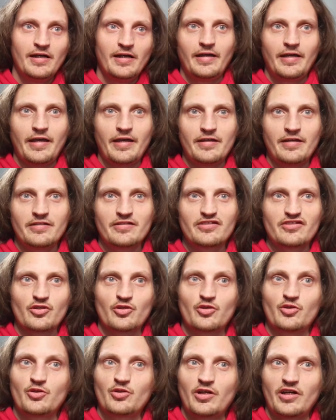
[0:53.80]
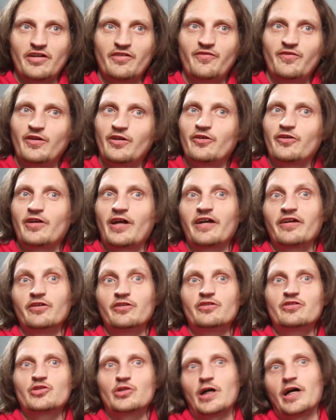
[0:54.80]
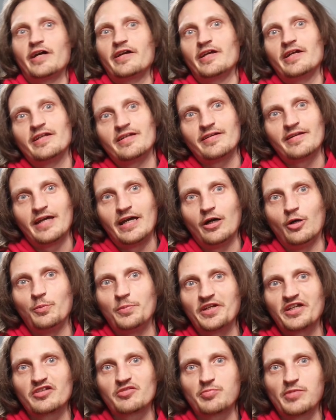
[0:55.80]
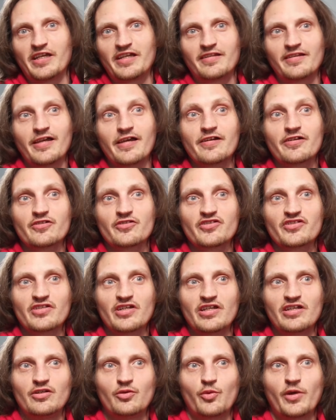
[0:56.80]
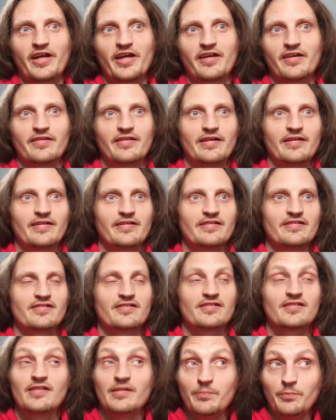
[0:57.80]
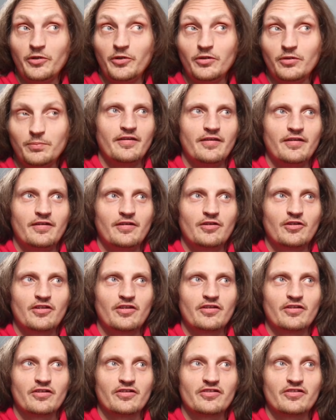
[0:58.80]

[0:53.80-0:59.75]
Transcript: and so I figured I could try and help explain layers in a way that is simple. The